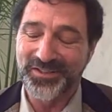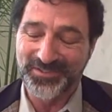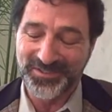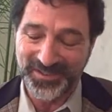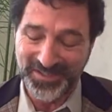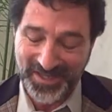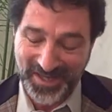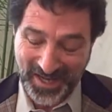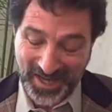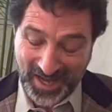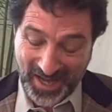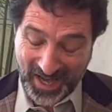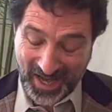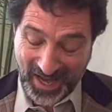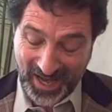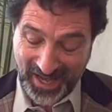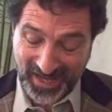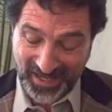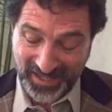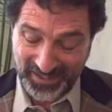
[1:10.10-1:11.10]
mentioned?
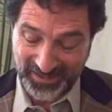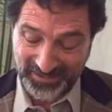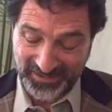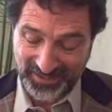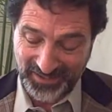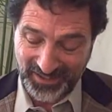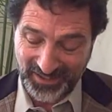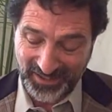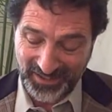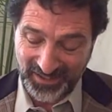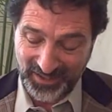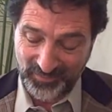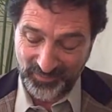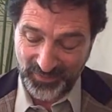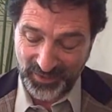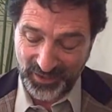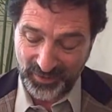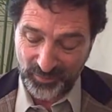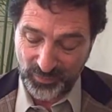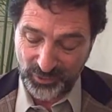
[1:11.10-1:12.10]
And
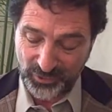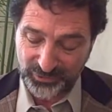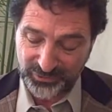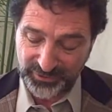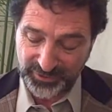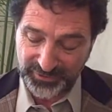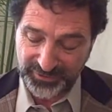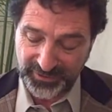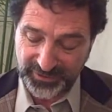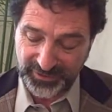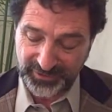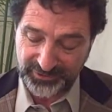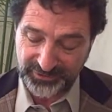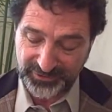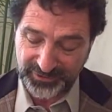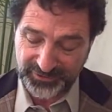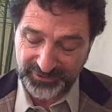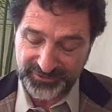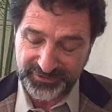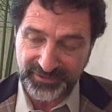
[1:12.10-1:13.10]
emotional
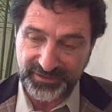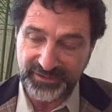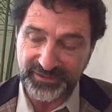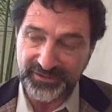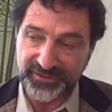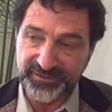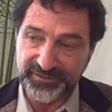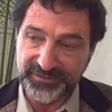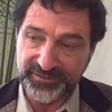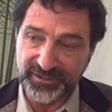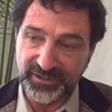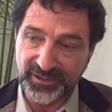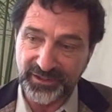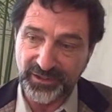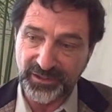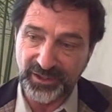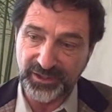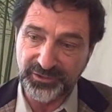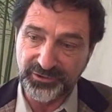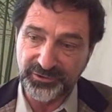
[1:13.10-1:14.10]
intelligence is
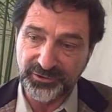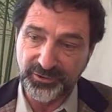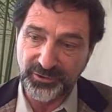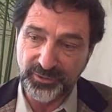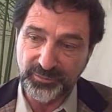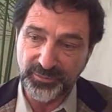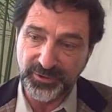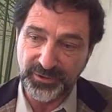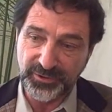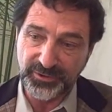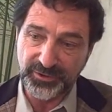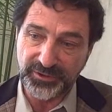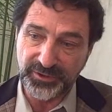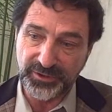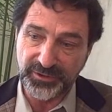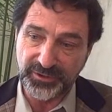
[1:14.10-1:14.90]
a term that